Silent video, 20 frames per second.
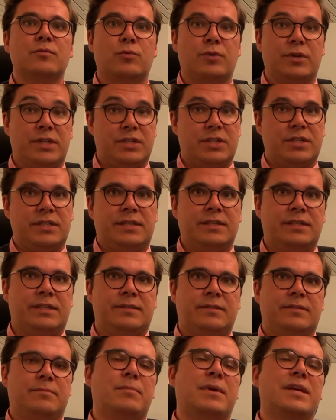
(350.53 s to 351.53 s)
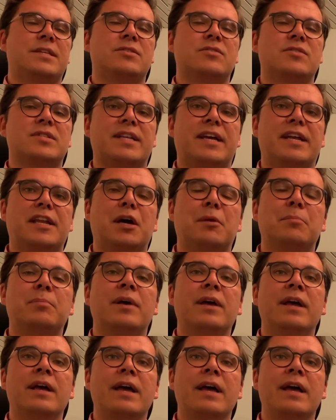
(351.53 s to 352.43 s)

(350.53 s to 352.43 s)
which makes you stand up